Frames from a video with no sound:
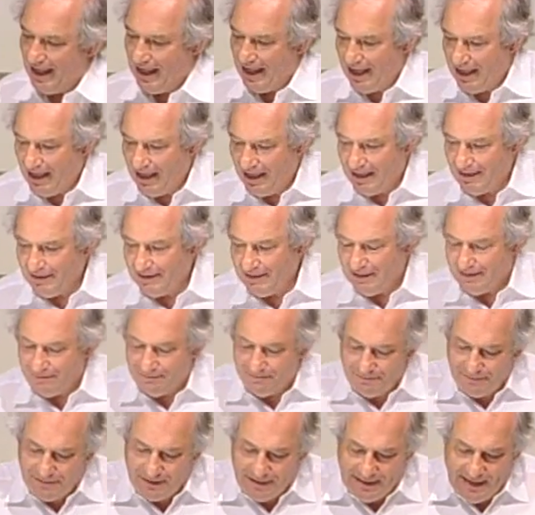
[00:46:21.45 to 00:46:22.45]
And
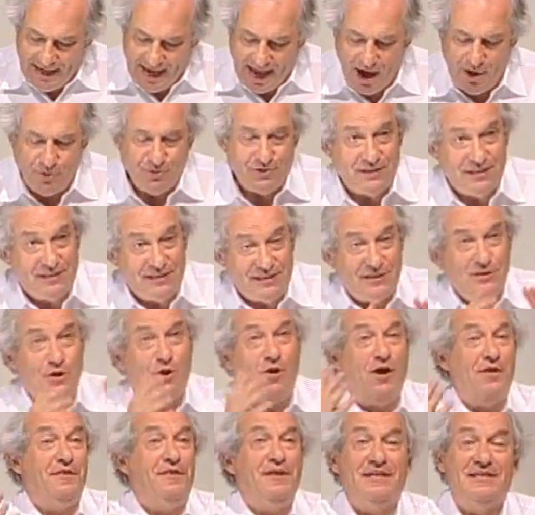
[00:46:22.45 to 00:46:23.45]
Gauss
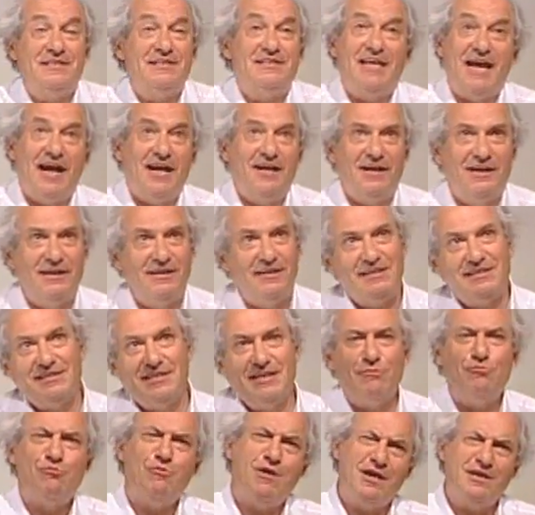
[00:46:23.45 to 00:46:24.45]
saw this data and he
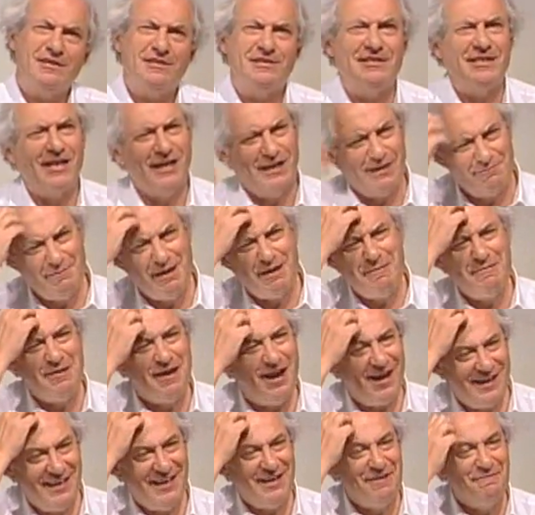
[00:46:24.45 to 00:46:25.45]
said, wait a second, maybe
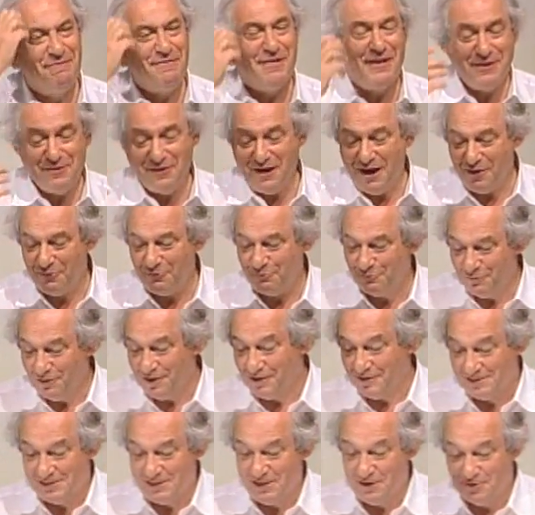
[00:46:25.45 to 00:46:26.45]
I can figure out
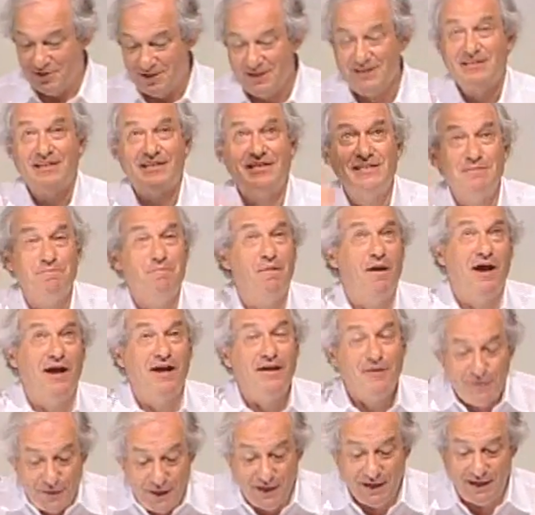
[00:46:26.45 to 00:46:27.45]
where Ceres is by
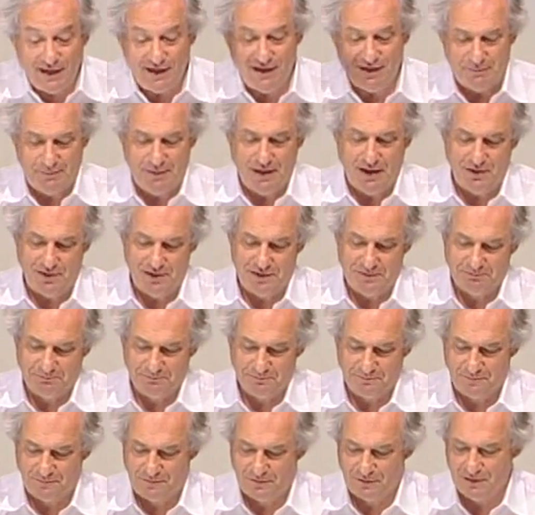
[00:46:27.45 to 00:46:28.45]
thinking about it.
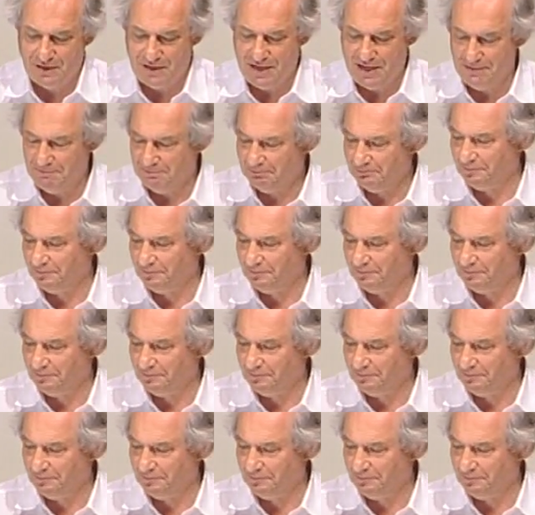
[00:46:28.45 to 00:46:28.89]
Okay.